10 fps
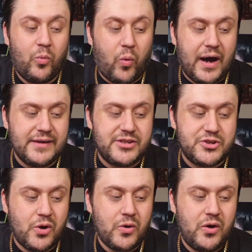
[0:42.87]
white
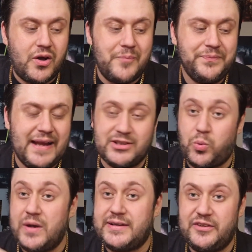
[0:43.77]
chocolate, and
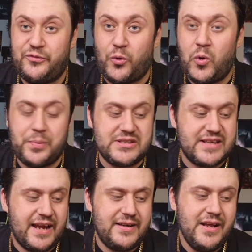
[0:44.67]

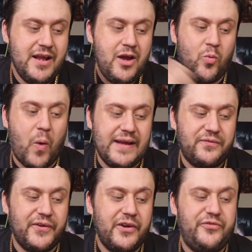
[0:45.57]
24%
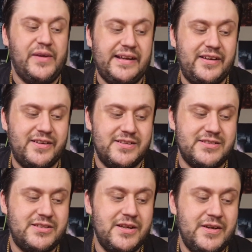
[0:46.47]
wafer
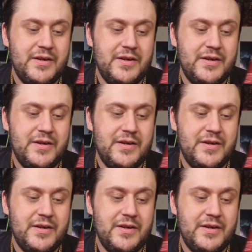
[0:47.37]
fingers.